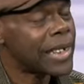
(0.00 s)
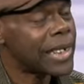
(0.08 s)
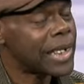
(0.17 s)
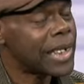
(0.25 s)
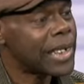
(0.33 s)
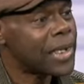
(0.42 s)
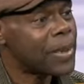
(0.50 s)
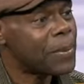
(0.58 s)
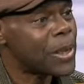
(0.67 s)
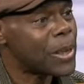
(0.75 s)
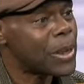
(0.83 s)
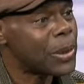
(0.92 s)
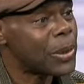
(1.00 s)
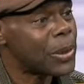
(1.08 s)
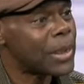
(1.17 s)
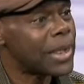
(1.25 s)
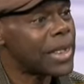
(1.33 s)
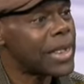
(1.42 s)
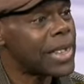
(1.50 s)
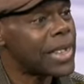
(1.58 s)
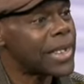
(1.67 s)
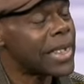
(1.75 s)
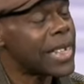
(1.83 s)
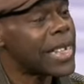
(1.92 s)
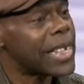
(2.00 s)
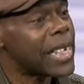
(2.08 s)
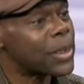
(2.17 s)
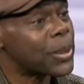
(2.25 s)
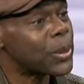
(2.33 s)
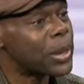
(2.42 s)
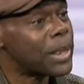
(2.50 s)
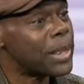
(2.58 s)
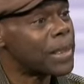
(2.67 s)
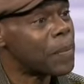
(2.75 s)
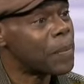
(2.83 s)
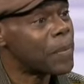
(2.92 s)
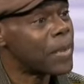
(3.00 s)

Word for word: is largely because it is a nation